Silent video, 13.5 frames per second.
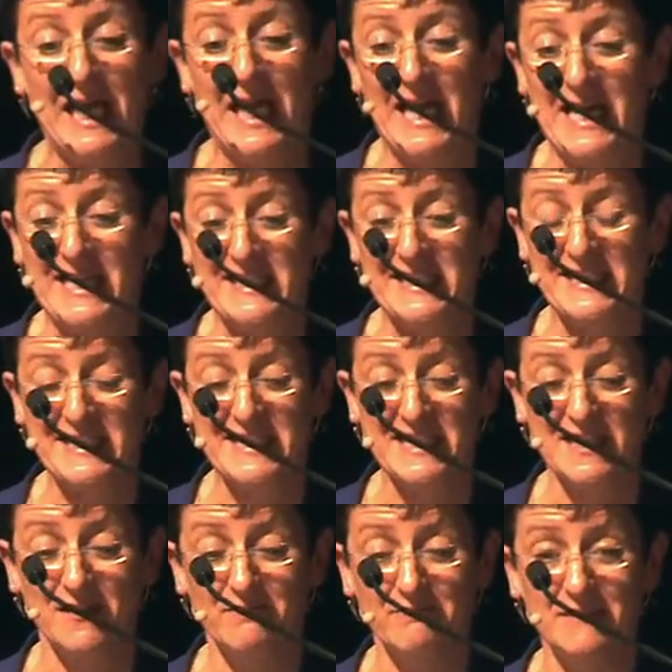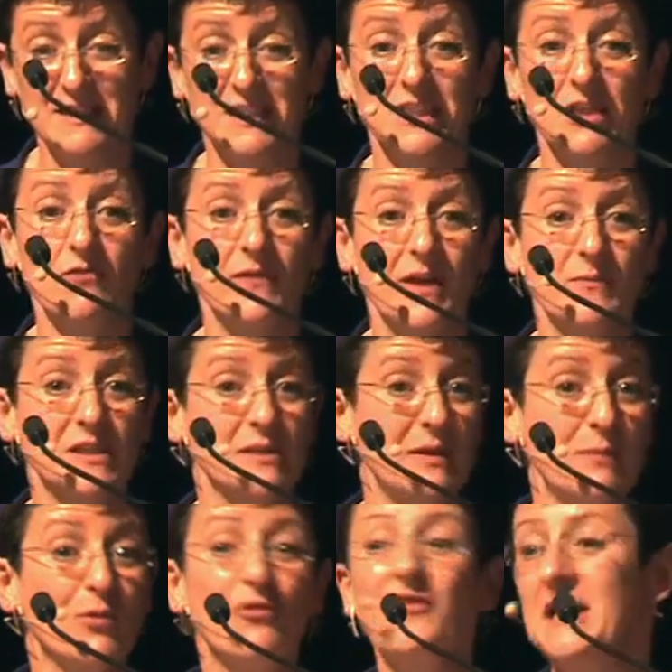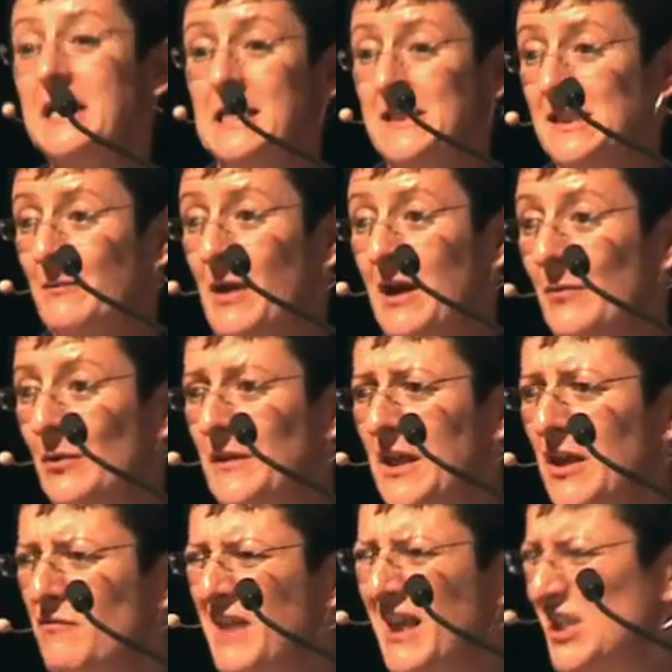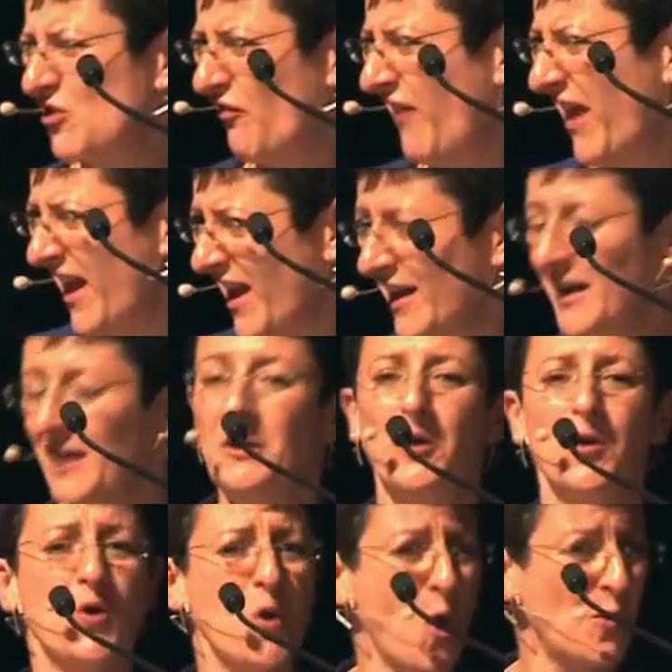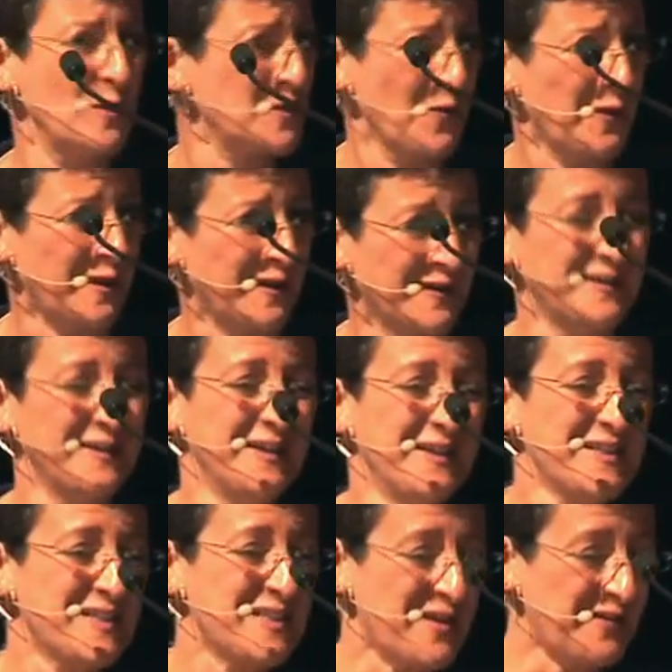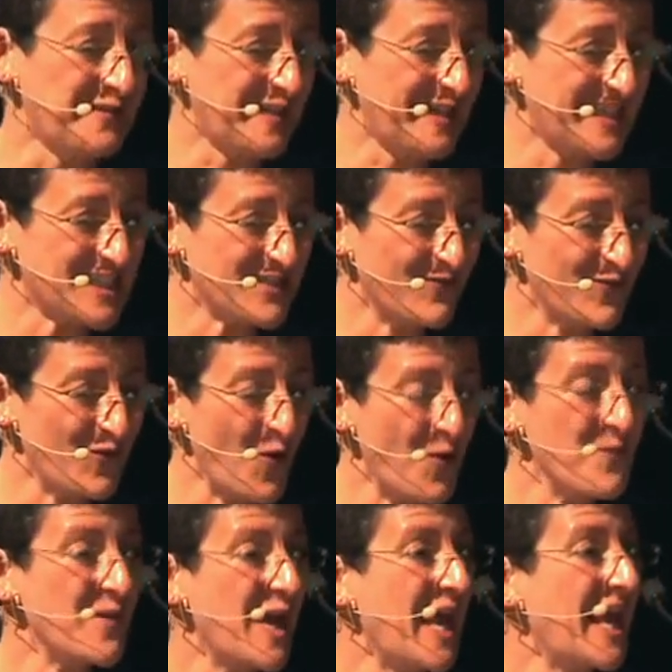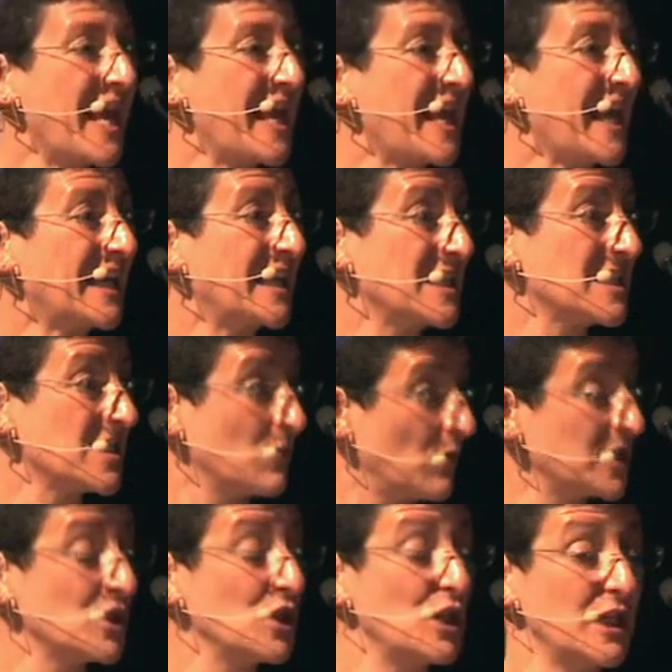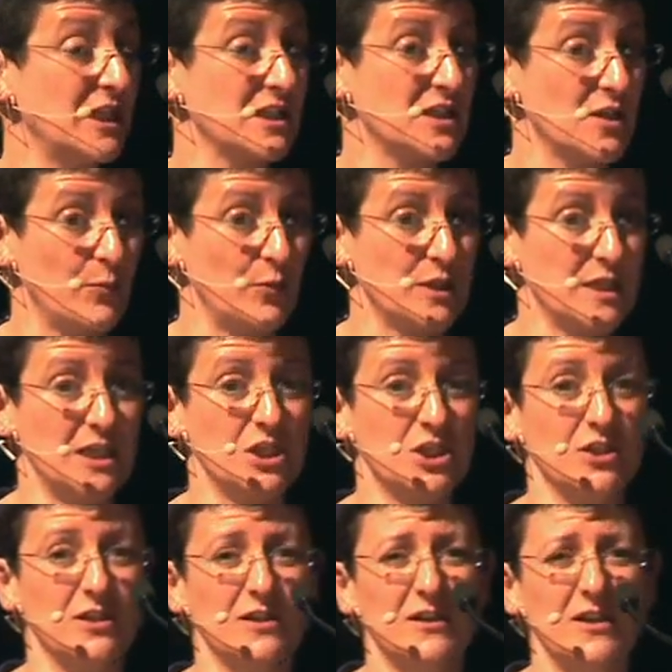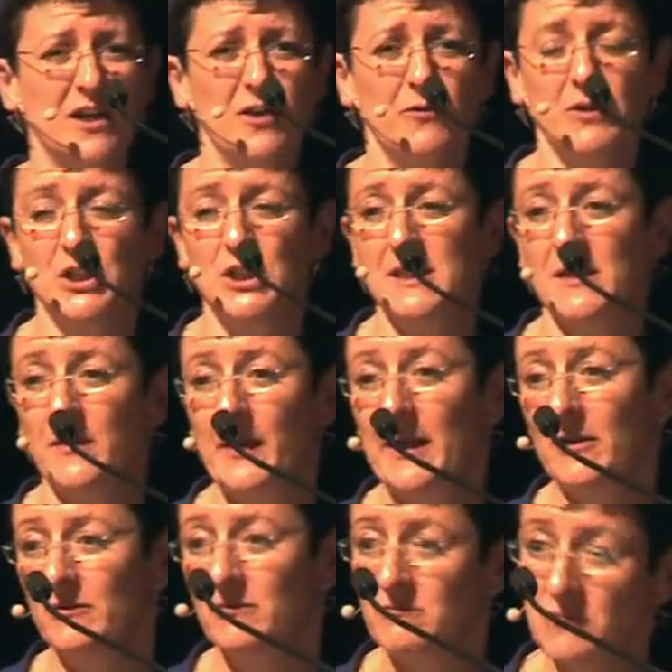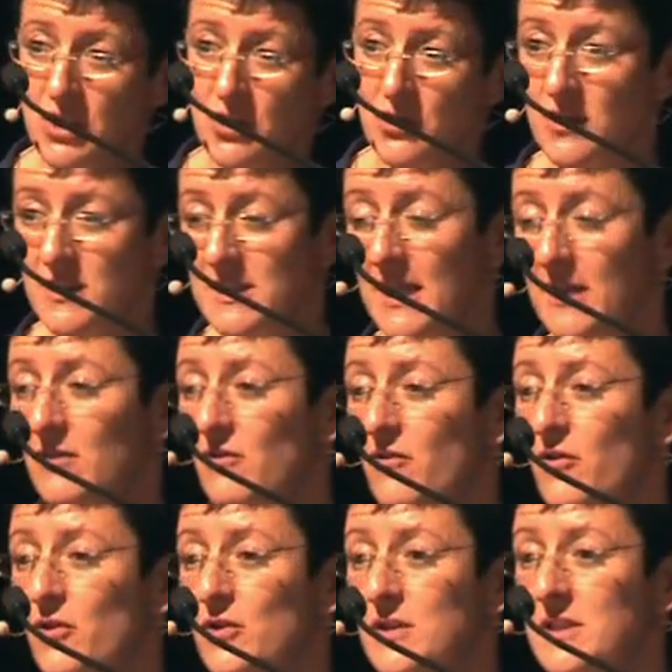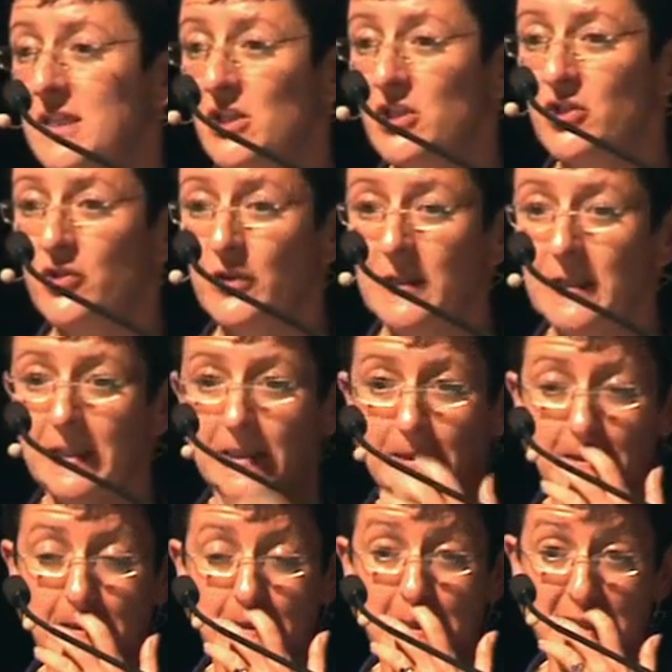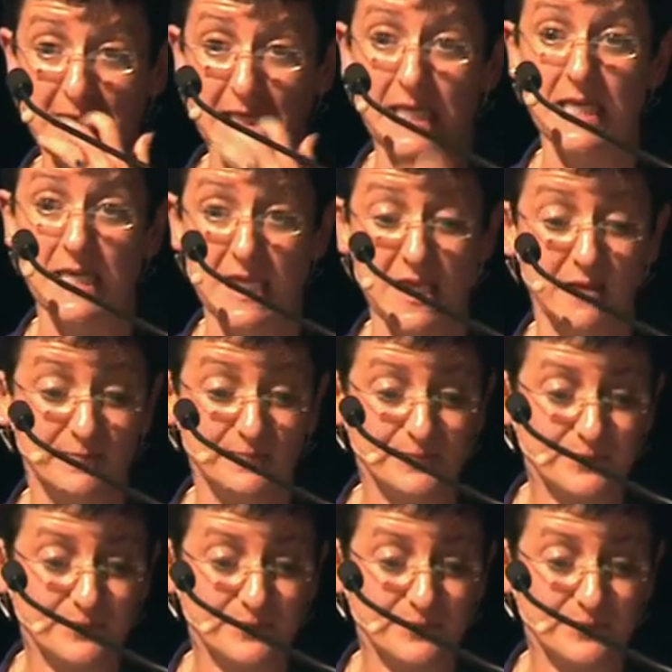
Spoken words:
And it's so famous that people think it's in the Bible and they go, that's not there. And we go, no, it's not there. So it's from quite early interpretation, which is at about 2nd, 3rd century CE.